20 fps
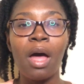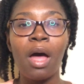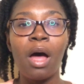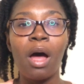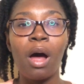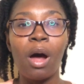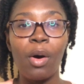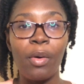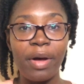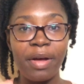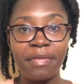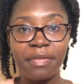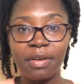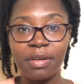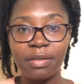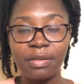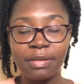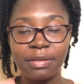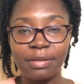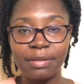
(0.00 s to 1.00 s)

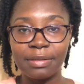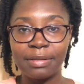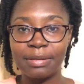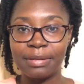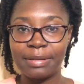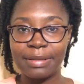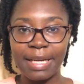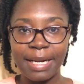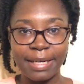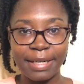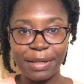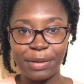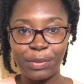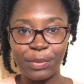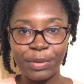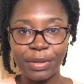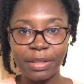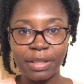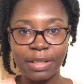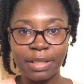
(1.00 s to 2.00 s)
However, that didn't
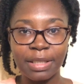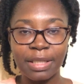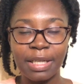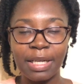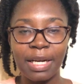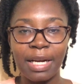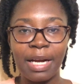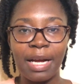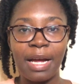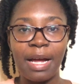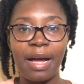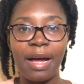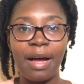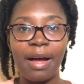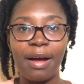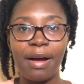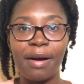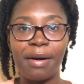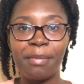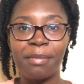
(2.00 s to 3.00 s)
work.
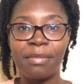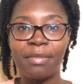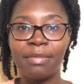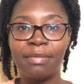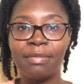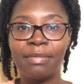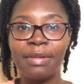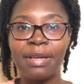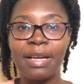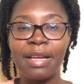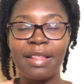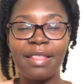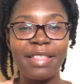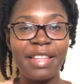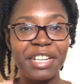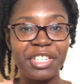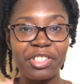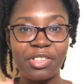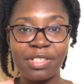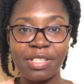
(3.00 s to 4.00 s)

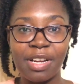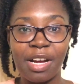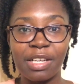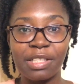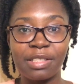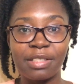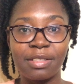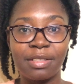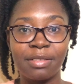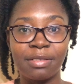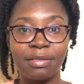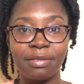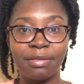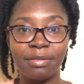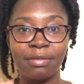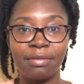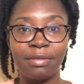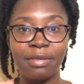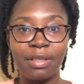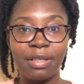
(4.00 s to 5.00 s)
They just got
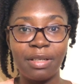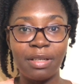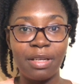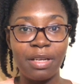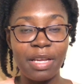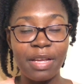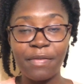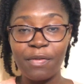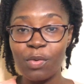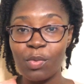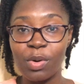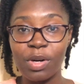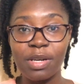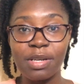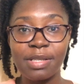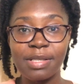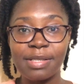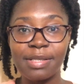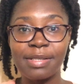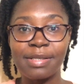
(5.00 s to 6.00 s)
even
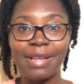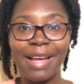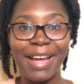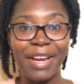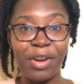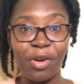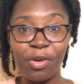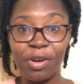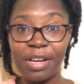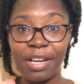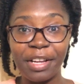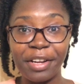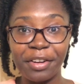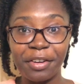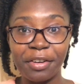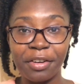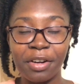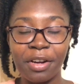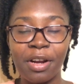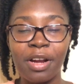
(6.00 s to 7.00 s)
worse and
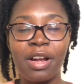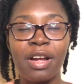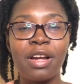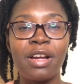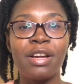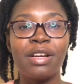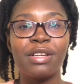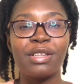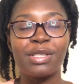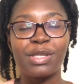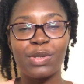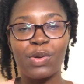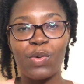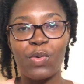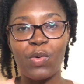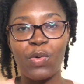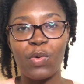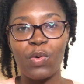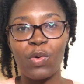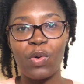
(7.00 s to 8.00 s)
uglier.
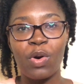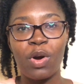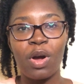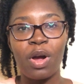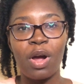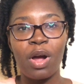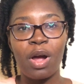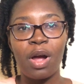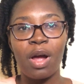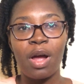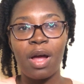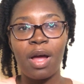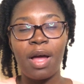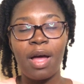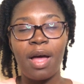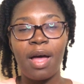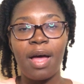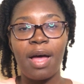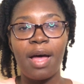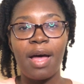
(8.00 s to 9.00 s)
So
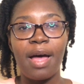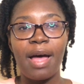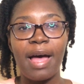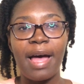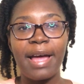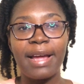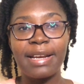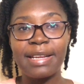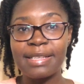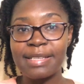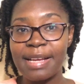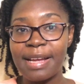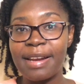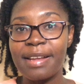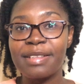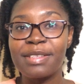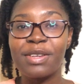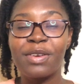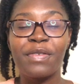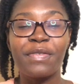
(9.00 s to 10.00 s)
I decided
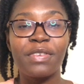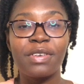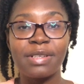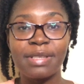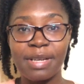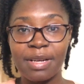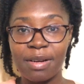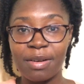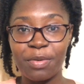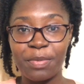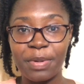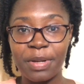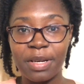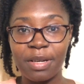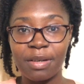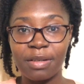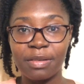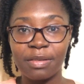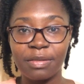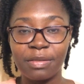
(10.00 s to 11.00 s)
to go for a second
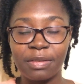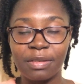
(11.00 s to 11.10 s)
opinion.